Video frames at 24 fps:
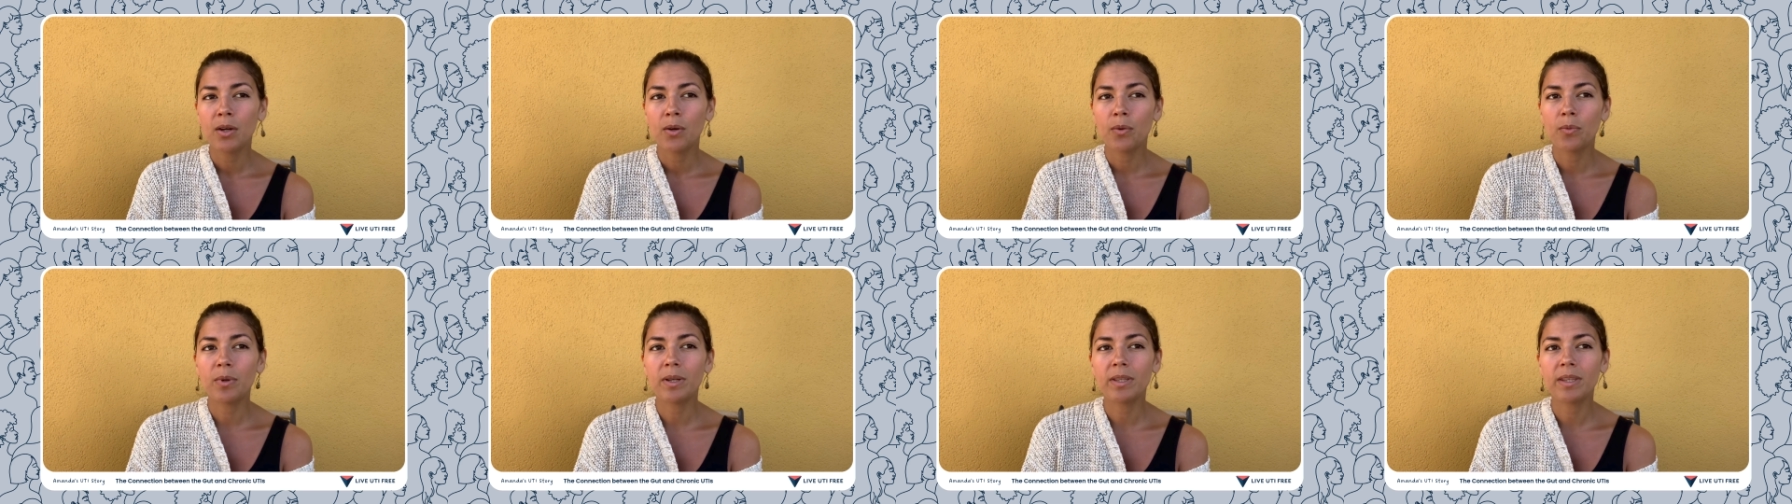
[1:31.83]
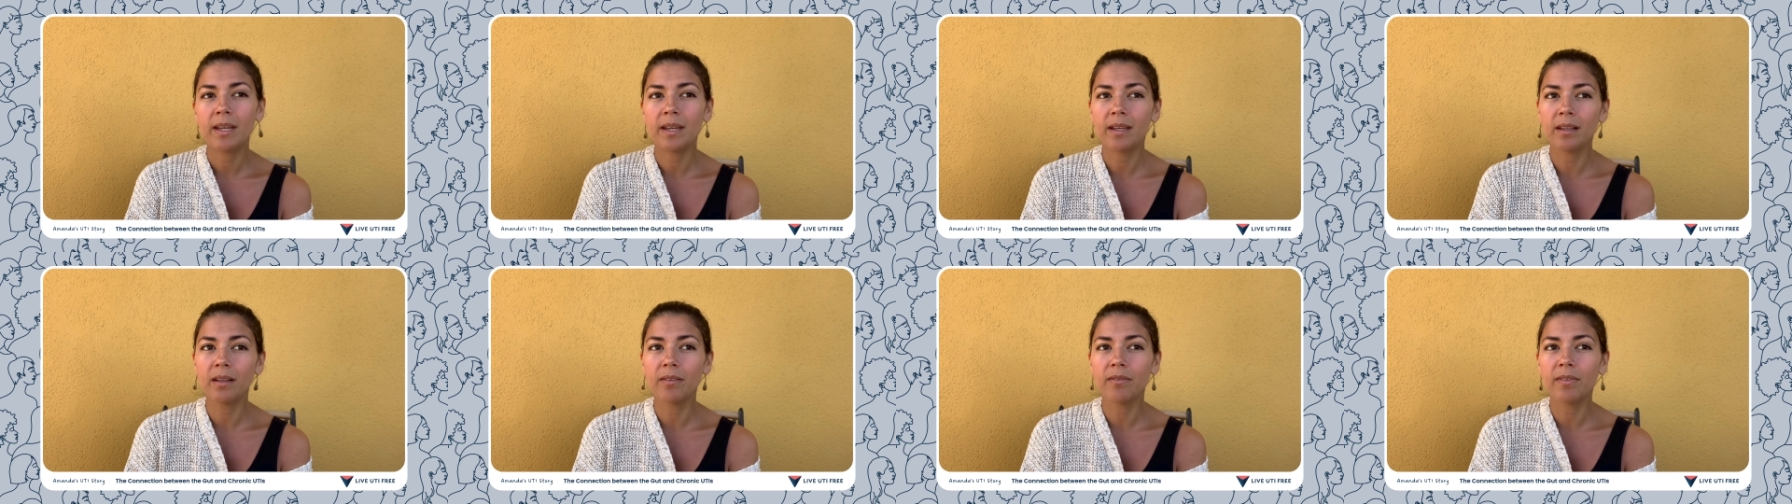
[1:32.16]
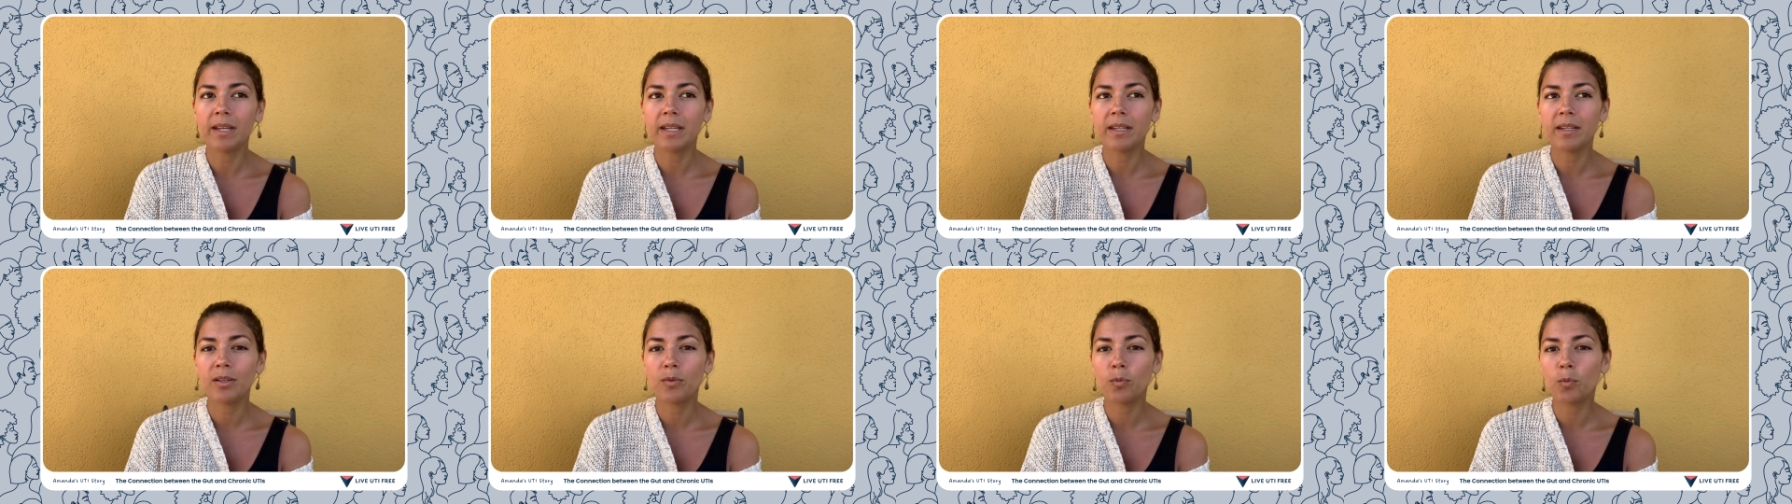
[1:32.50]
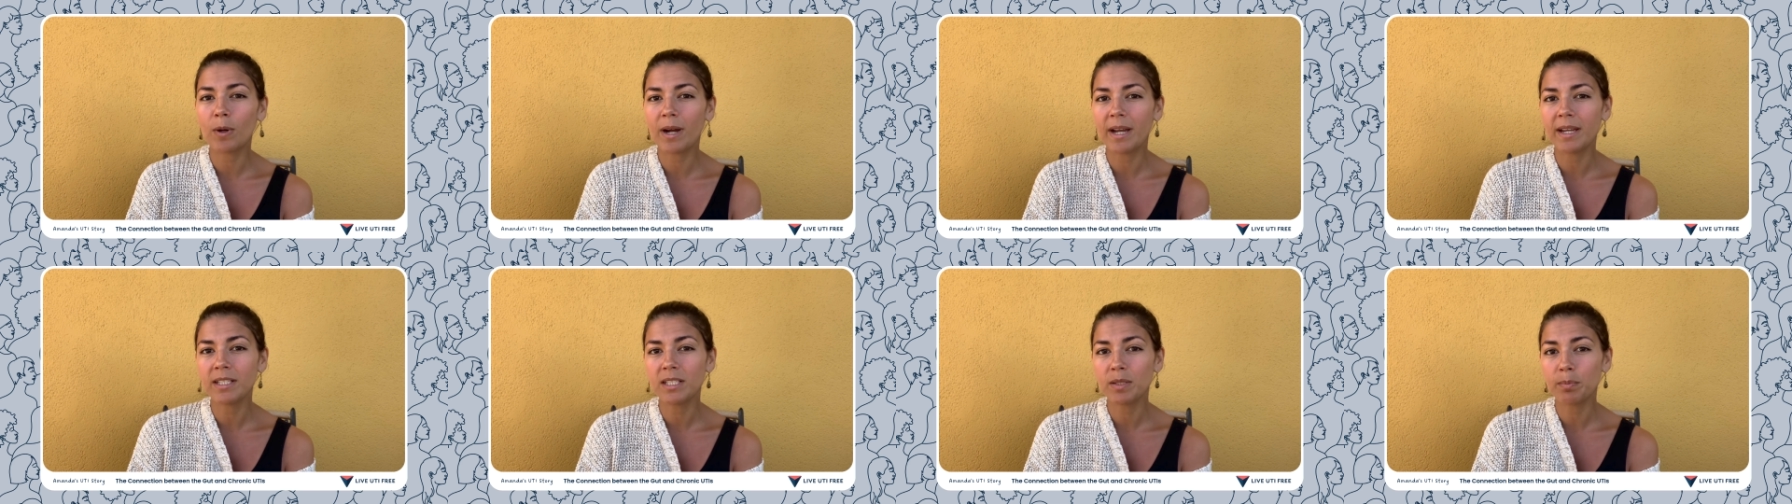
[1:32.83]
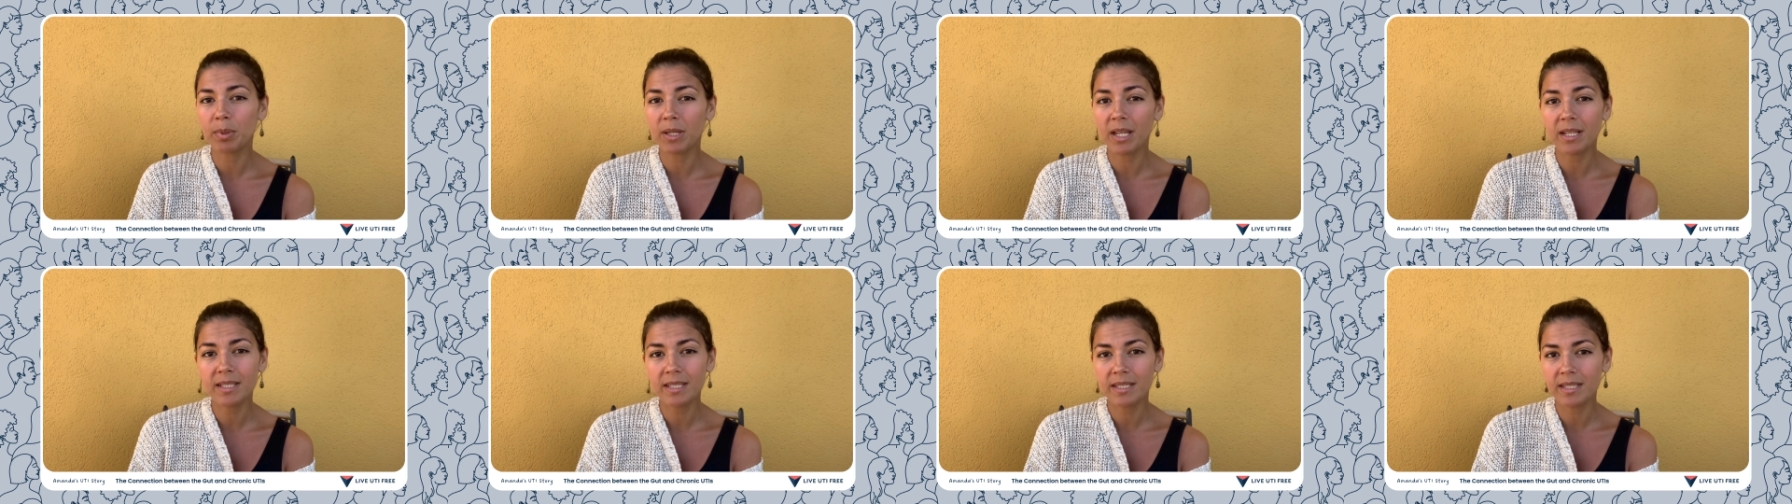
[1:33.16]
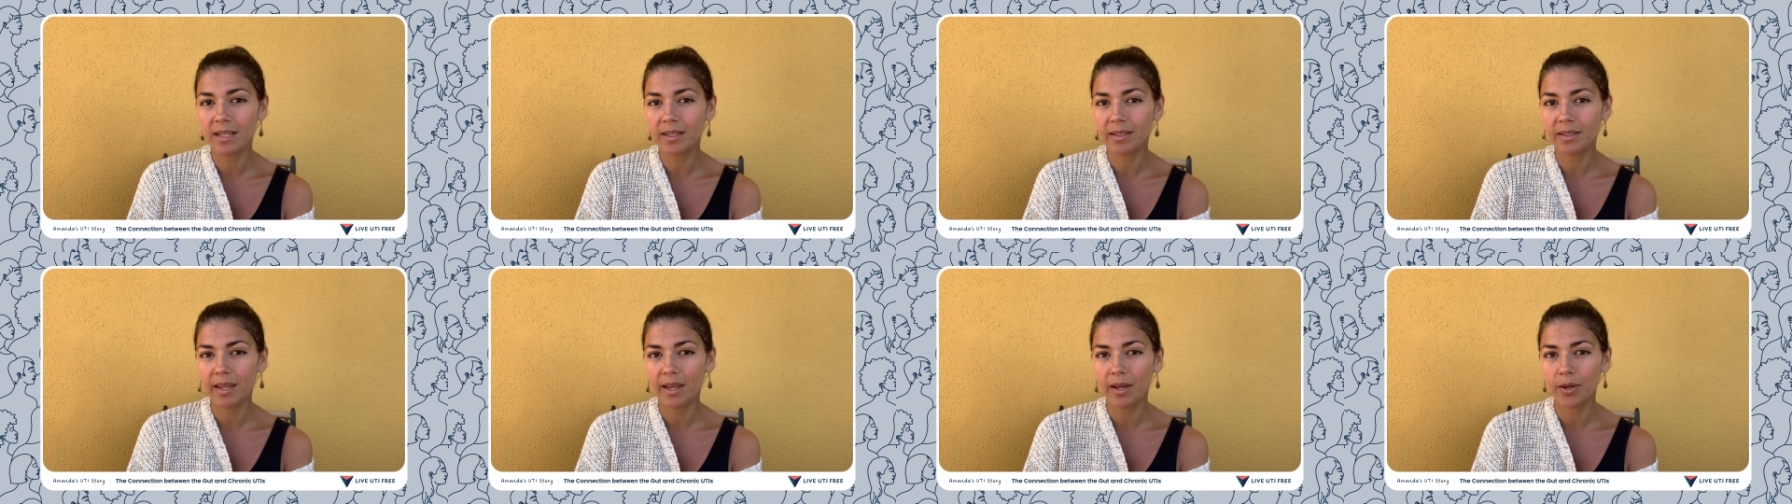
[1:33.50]
with elevated white blood
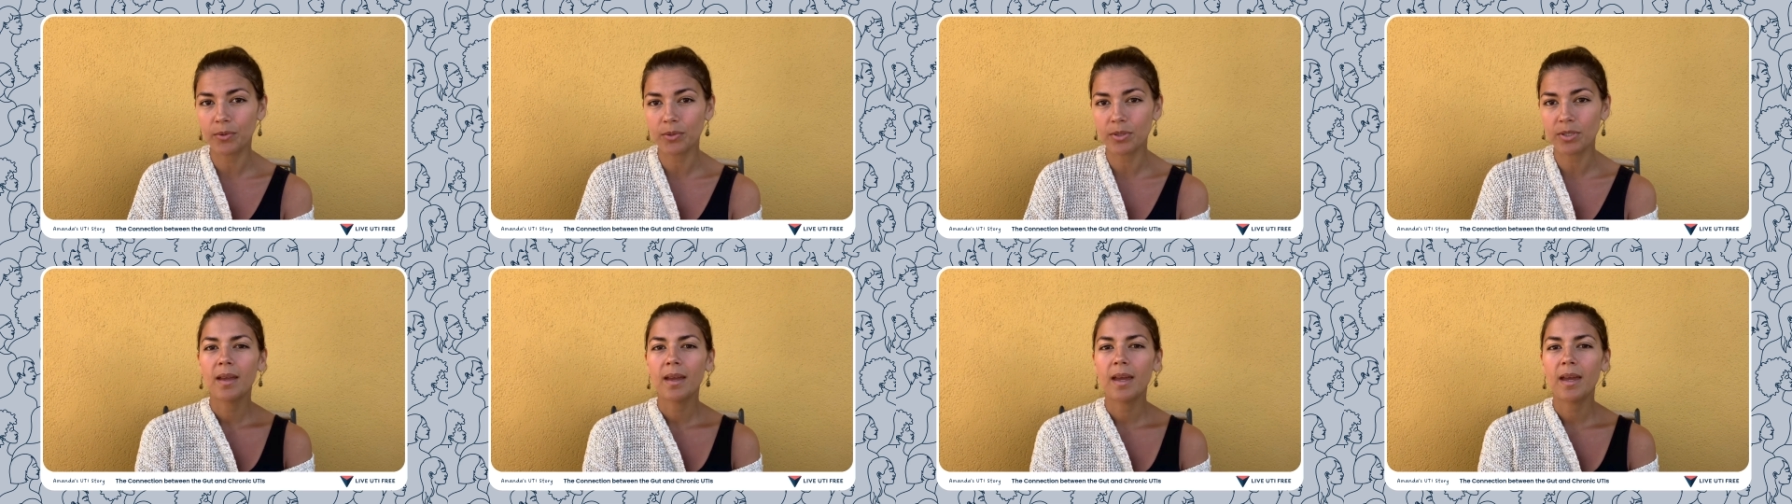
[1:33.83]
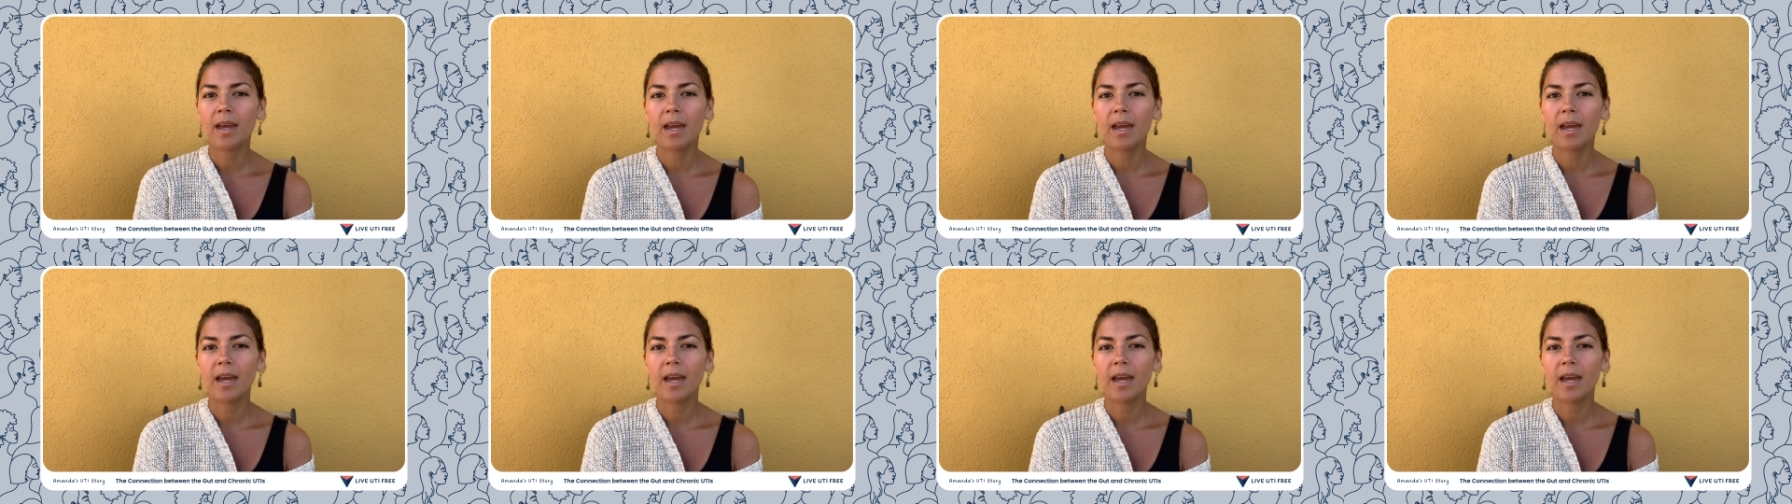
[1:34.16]
cell count.